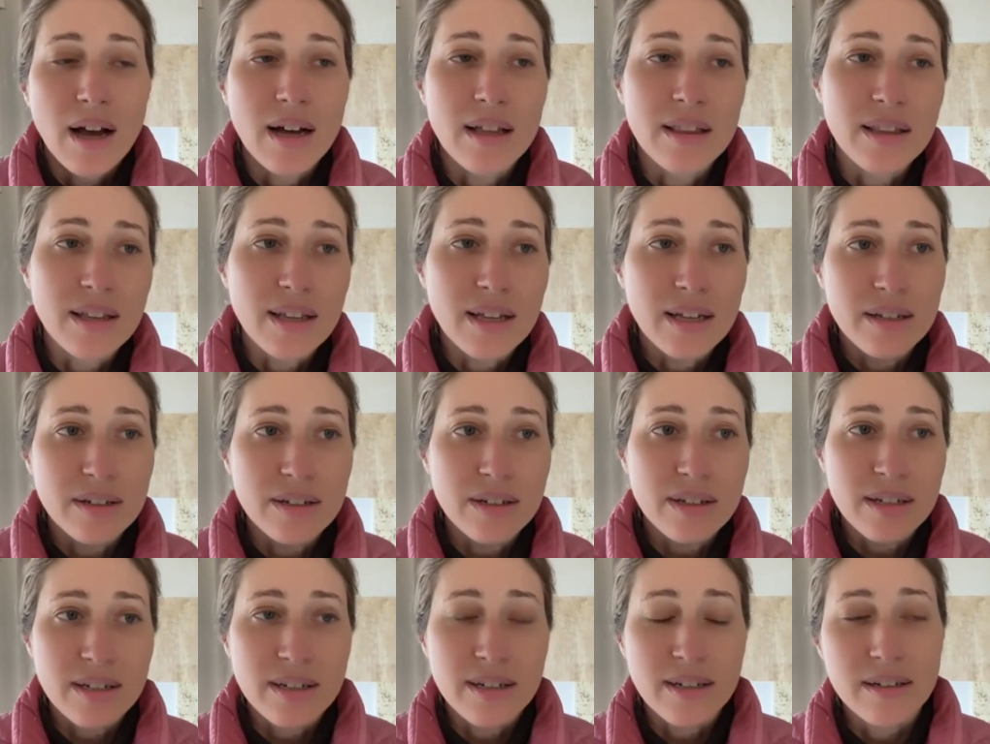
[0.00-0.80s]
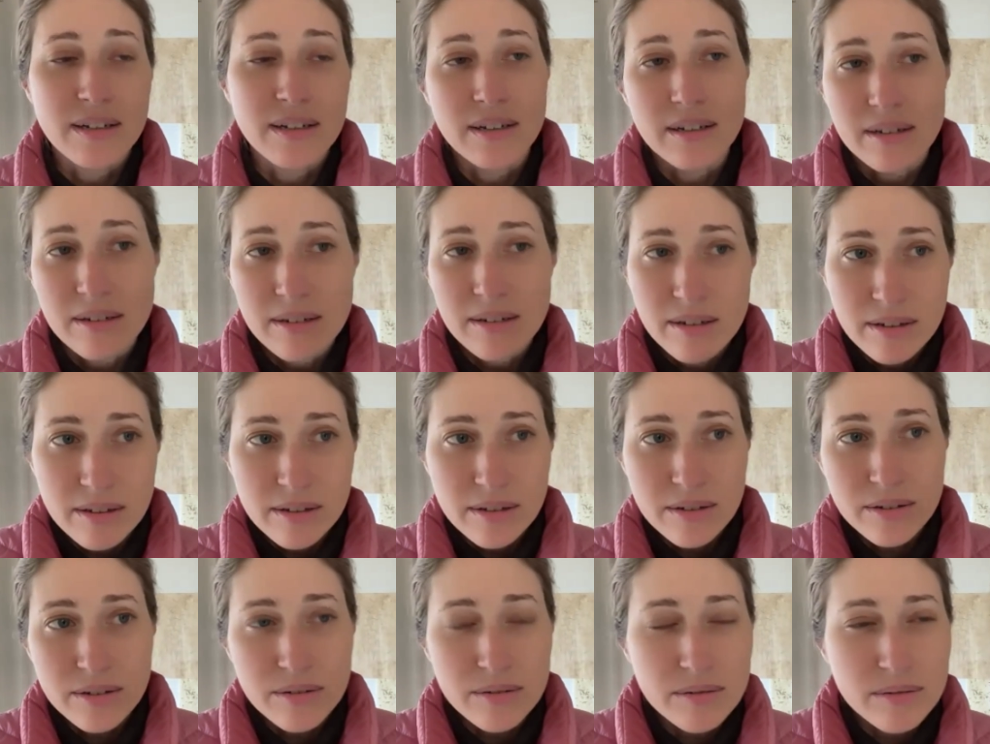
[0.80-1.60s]
And then
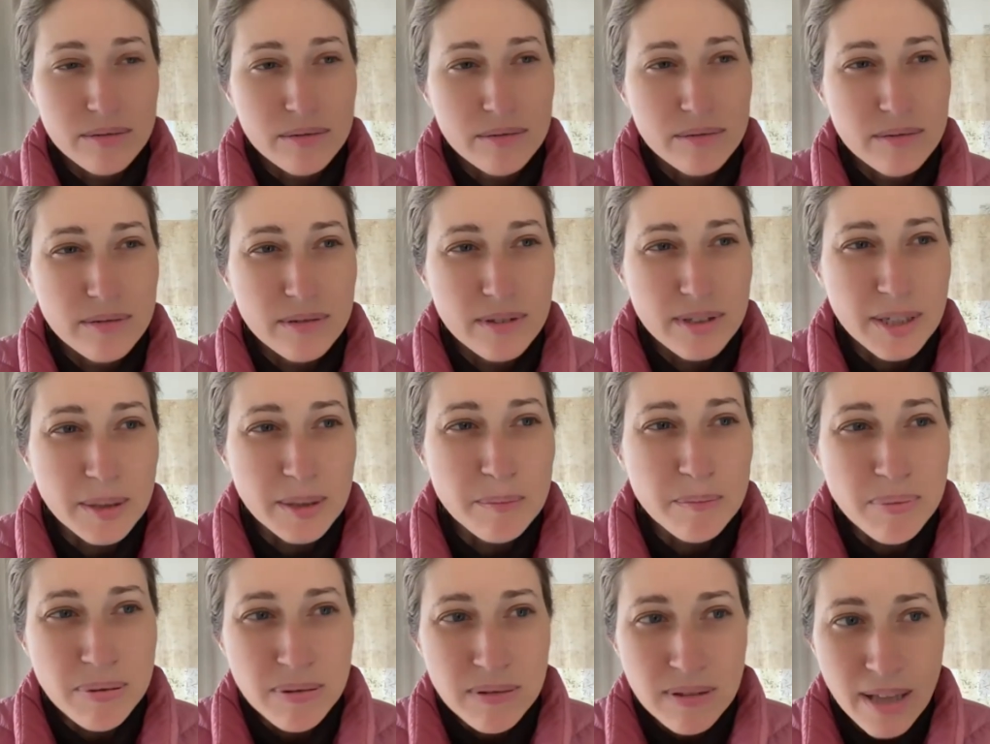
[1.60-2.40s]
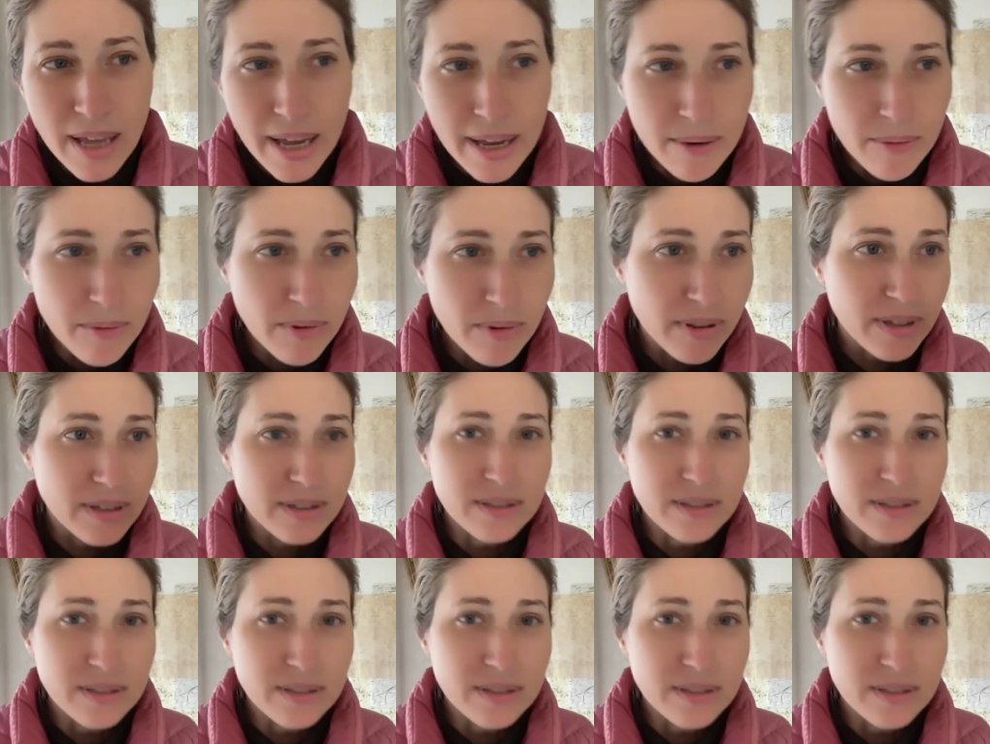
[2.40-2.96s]
can play with